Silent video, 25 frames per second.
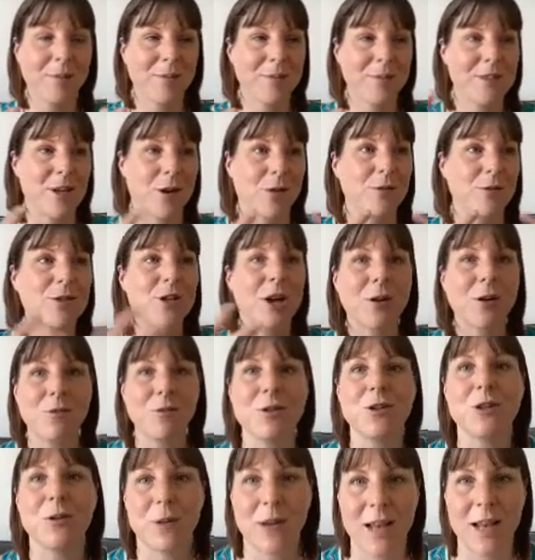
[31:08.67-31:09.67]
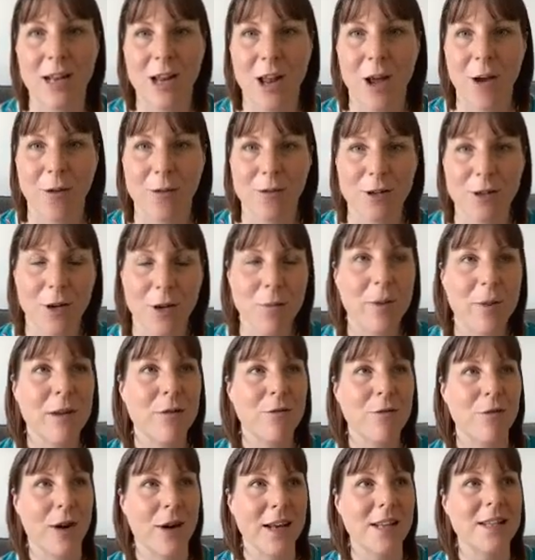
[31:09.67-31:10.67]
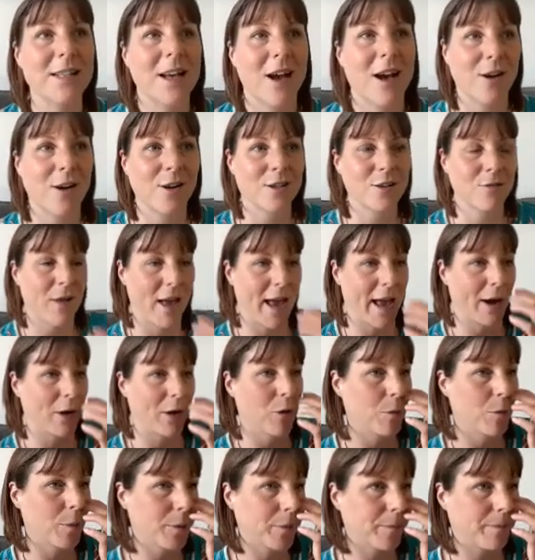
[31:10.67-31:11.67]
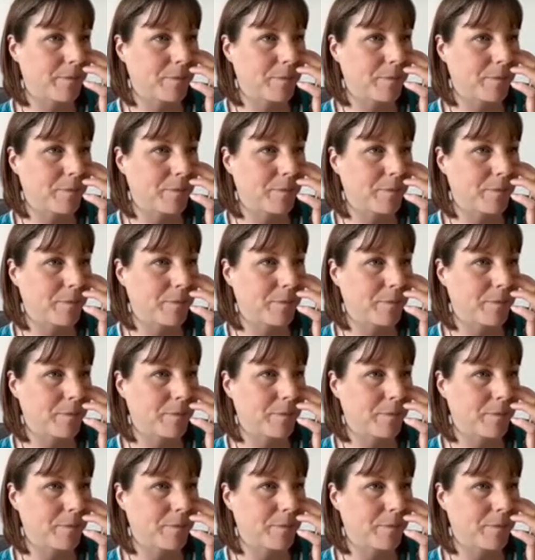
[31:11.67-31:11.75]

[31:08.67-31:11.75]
So don't do it alone. Don't be afraid to ask for help